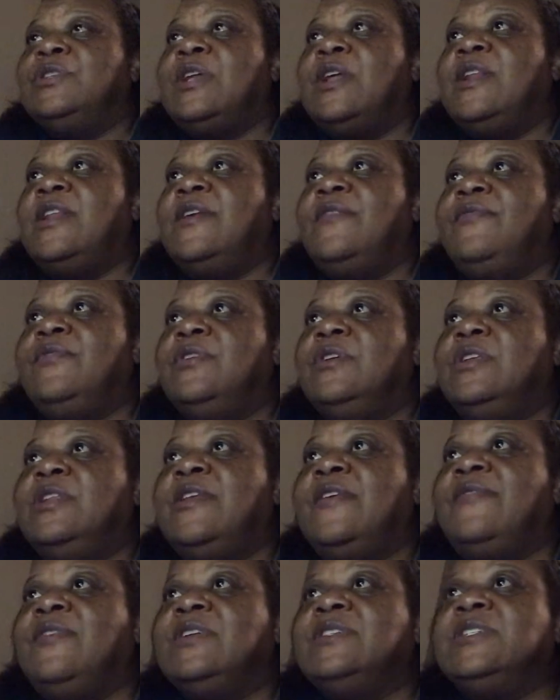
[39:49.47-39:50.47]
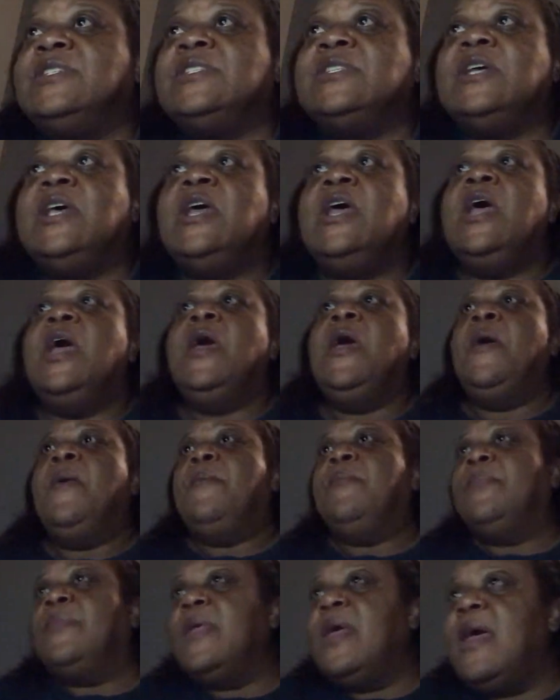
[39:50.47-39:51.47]
It never existed.
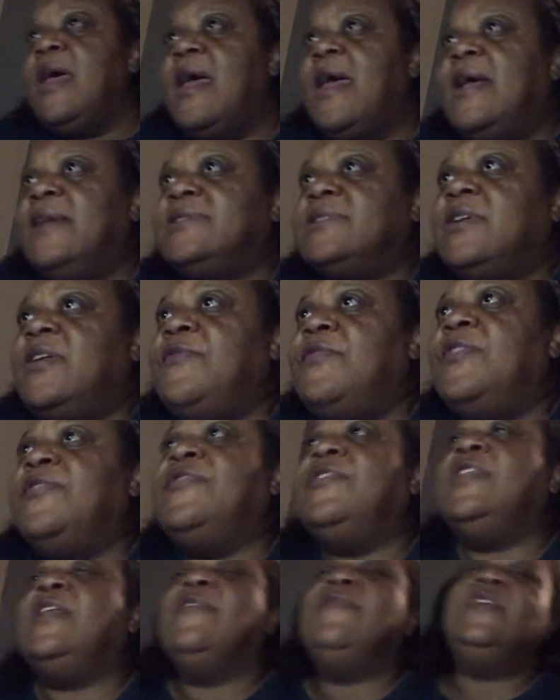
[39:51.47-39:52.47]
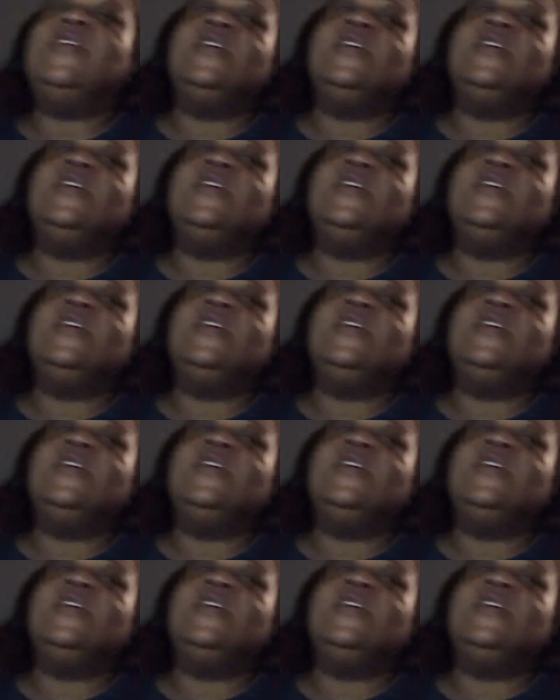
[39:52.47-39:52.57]
As of if it never